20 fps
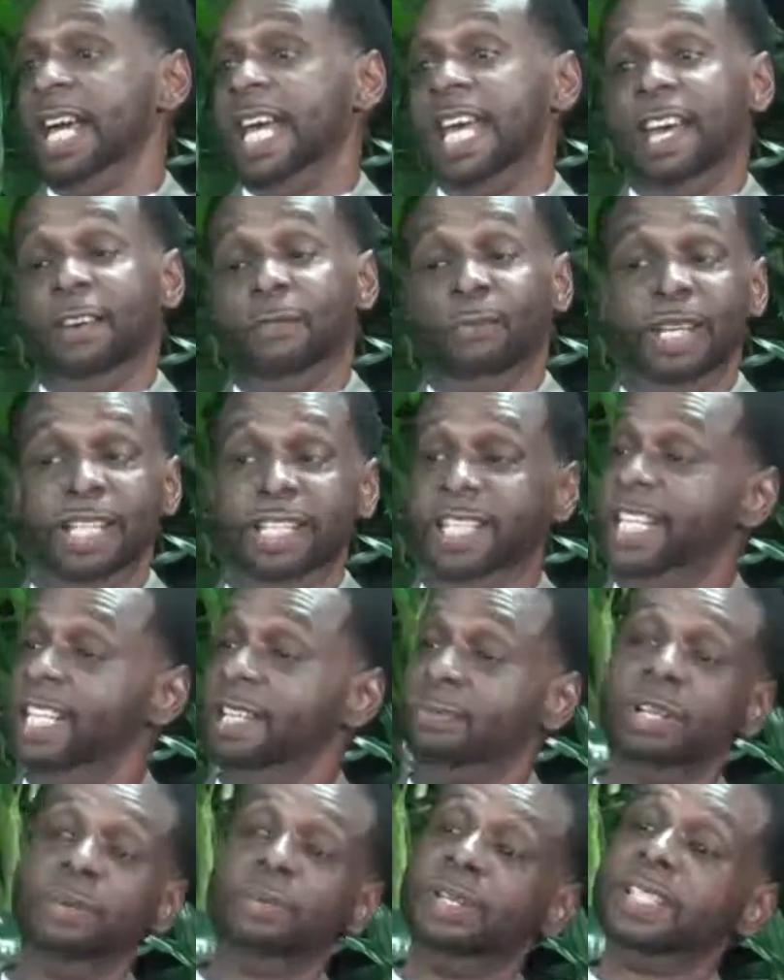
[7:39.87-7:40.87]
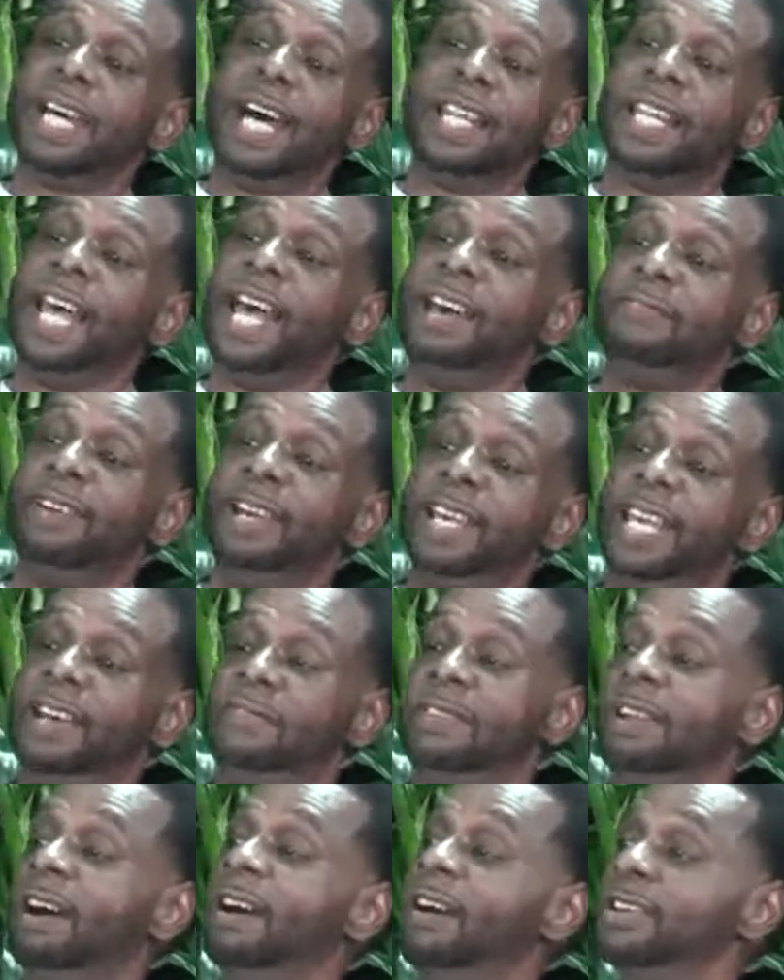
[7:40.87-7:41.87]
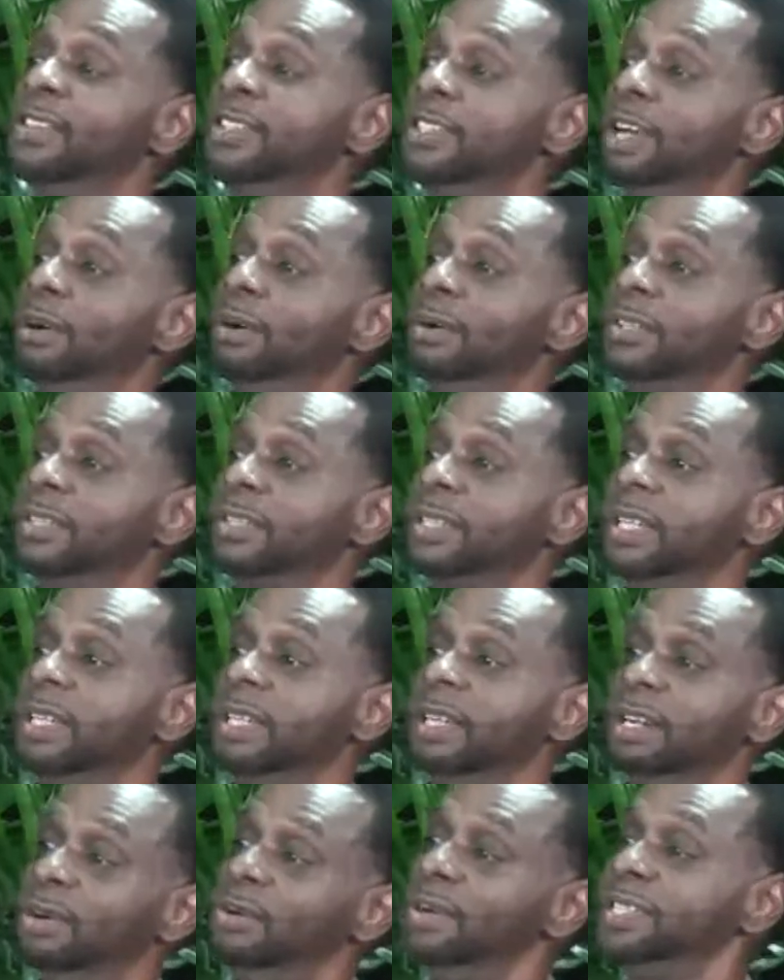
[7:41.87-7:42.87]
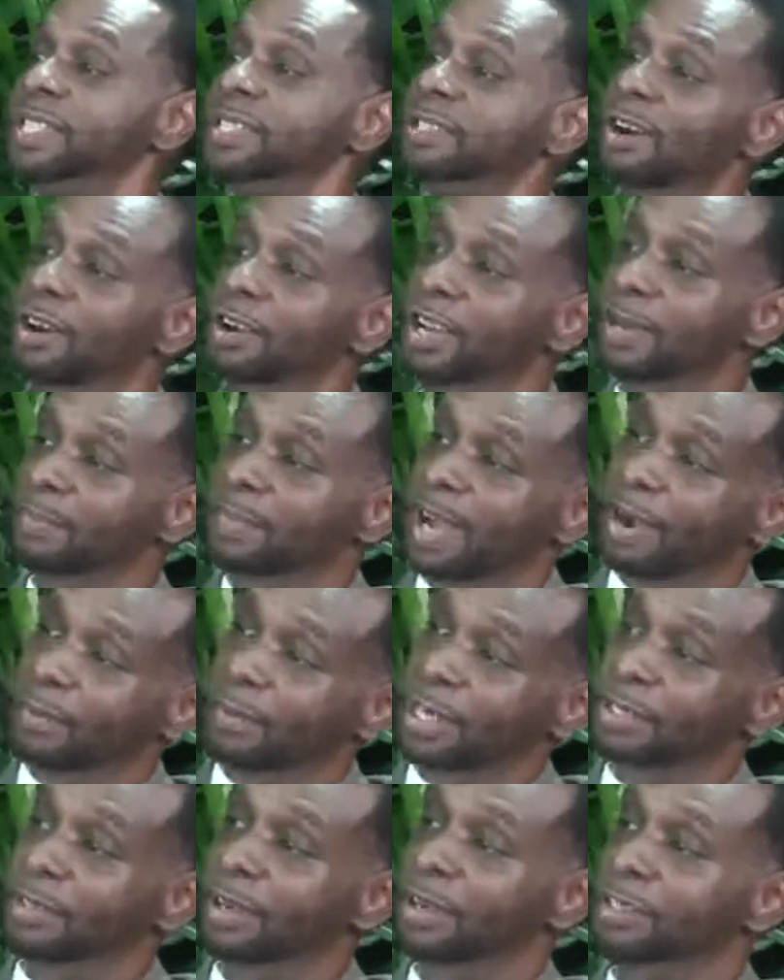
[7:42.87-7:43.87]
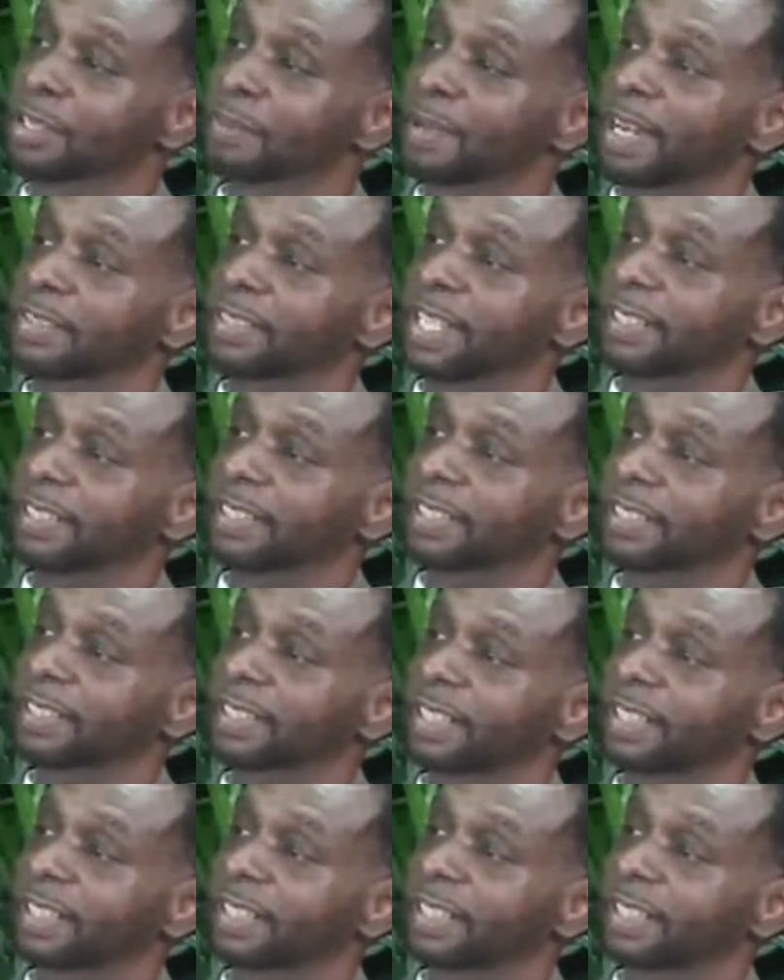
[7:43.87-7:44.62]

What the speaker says: If we didn't, we would not laugh at Kevin Hart's jokes. Who is he talking about when he talks about niggas?